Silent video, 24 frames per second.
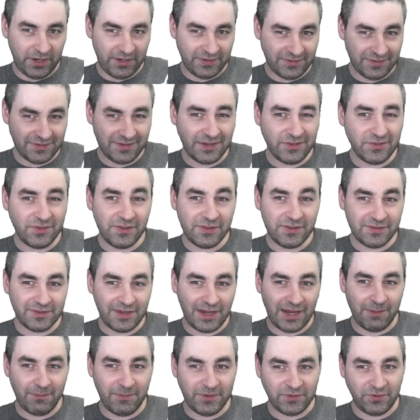It's essentially the
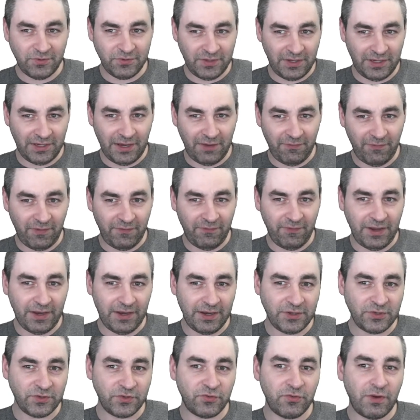same as using AV
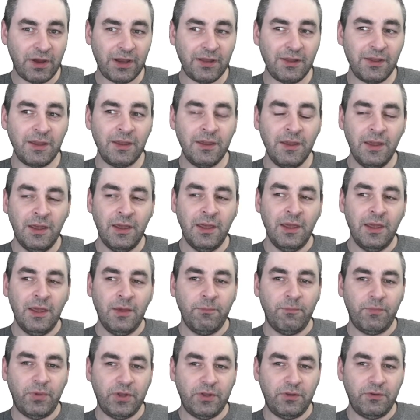Foundation directly,
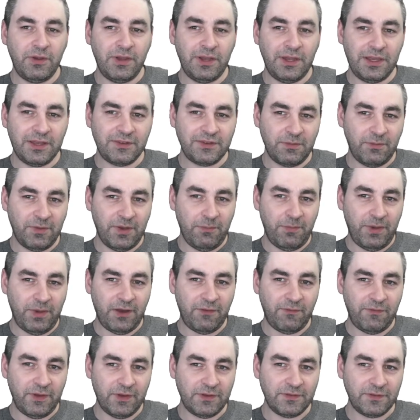but you can get some of the
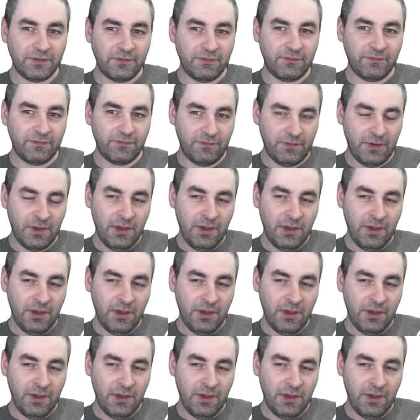benefits of,